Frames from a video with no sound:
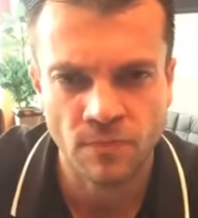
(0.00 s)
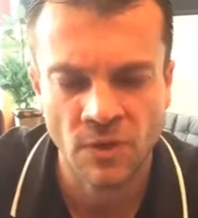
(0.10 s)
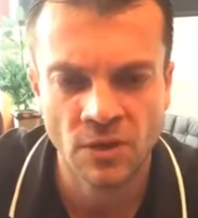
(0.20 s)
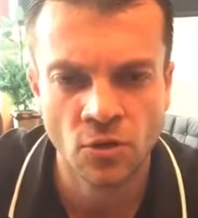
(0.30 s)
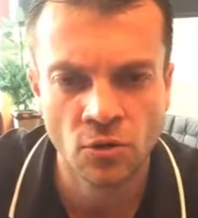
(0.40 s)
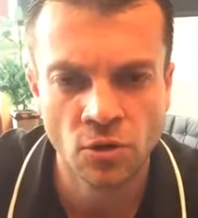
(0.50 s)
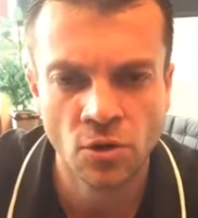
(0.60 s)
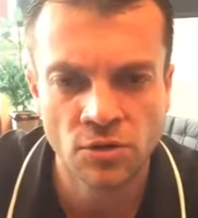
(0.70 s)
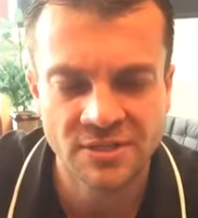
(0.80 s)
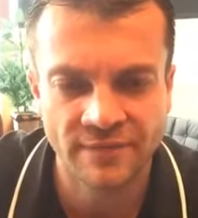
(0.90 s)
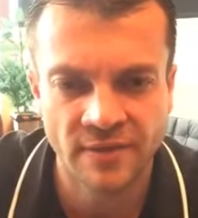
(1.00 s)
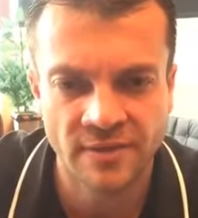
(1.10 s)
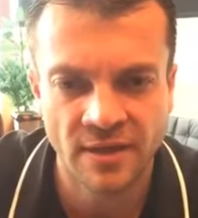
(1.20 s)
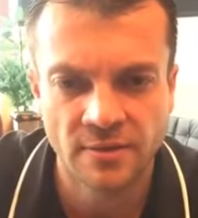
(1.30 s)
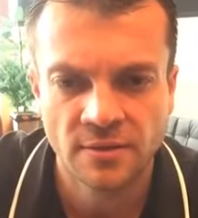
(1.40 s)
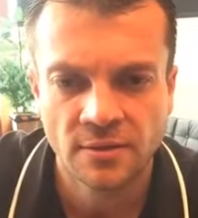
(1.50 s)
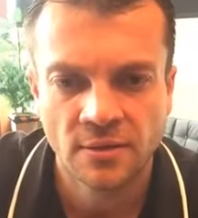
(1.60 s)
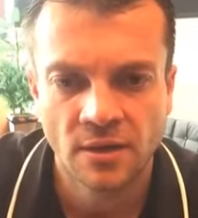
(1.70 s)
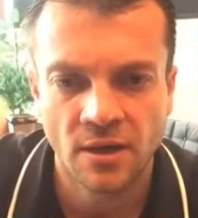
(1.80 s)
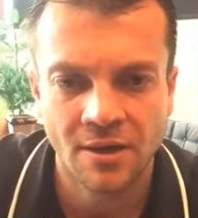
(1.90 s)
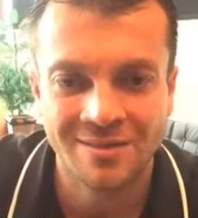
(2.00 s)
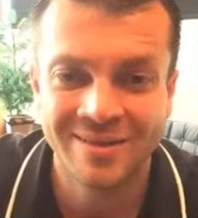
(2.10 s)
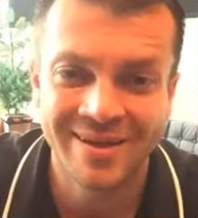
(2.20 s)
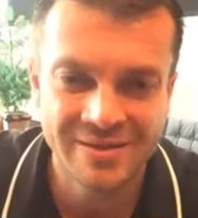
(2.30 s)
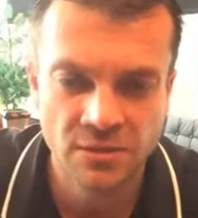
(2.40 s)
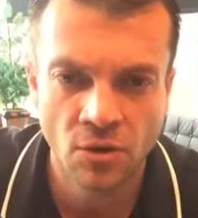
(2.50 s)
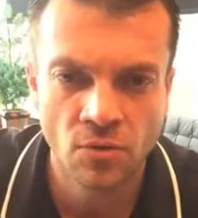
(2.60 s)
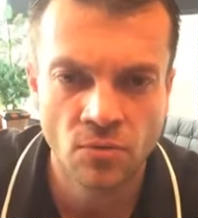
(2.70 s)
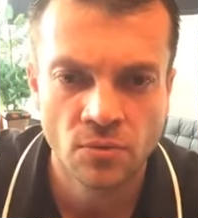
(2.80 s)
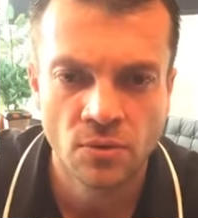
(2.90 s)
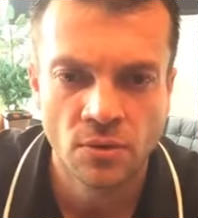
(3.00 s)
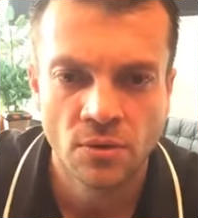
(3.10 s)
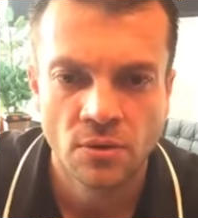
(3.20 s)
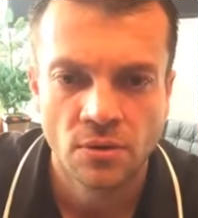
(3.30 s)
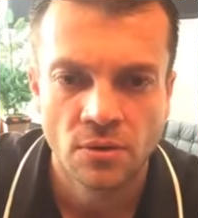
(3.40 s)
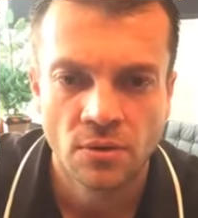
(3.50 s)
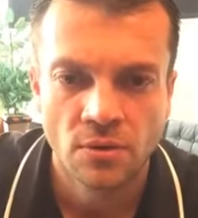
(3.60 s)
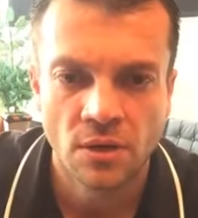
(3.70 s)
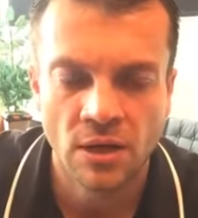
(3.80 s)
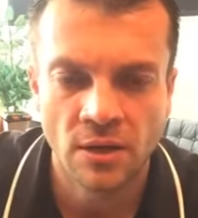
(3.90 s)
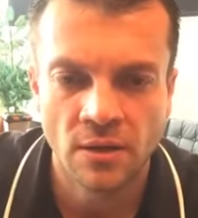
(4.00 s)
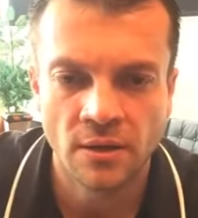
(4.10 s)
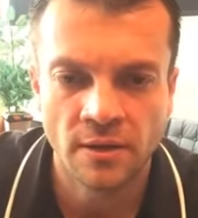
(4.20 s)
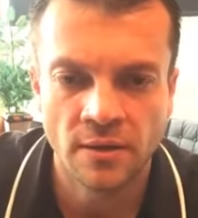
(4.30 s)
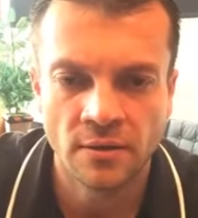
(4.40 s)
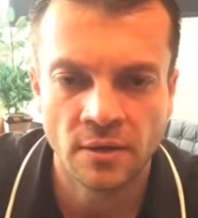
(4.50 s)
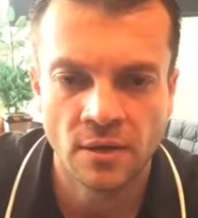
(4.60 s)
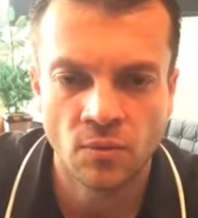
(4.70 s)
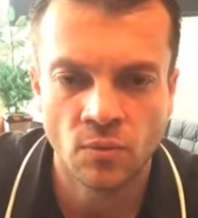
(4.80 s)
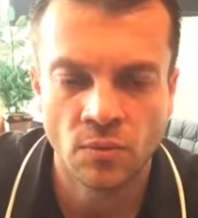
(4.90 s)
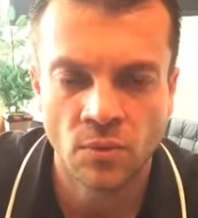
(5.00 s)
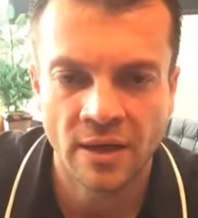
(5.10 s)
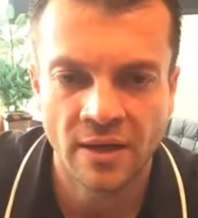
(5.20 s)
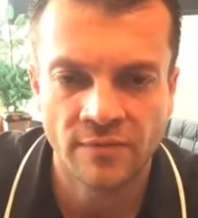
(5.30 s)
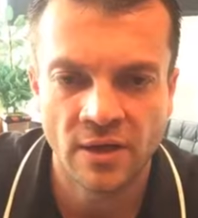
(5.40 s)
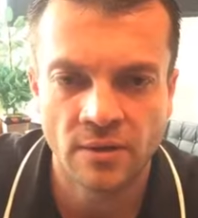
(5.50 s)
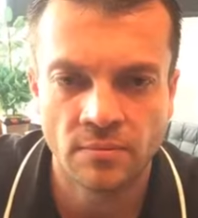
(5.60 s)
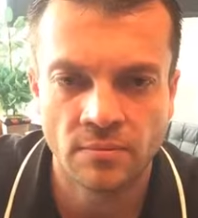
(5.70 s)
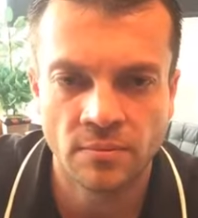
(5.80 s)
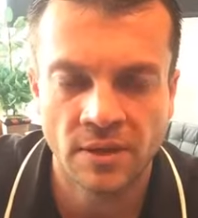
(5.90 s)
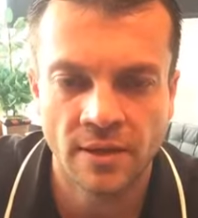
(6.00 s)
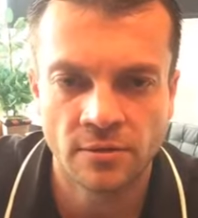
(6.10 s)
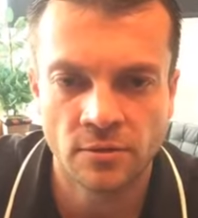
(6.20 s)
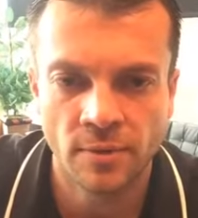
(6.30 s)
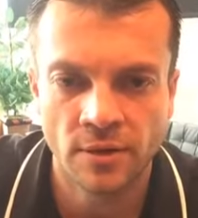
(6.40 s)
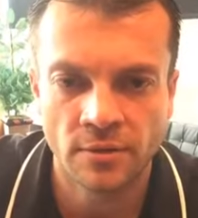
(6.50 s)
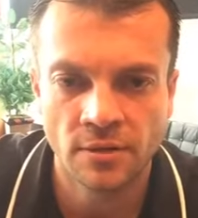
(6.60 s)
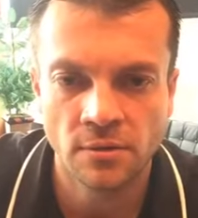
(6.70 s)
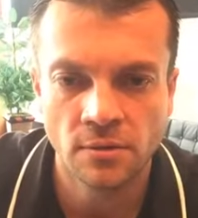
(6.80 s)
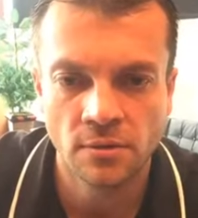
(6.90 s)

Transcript: logo, stuff like that, let us know, and we'll have that be handled by our legal.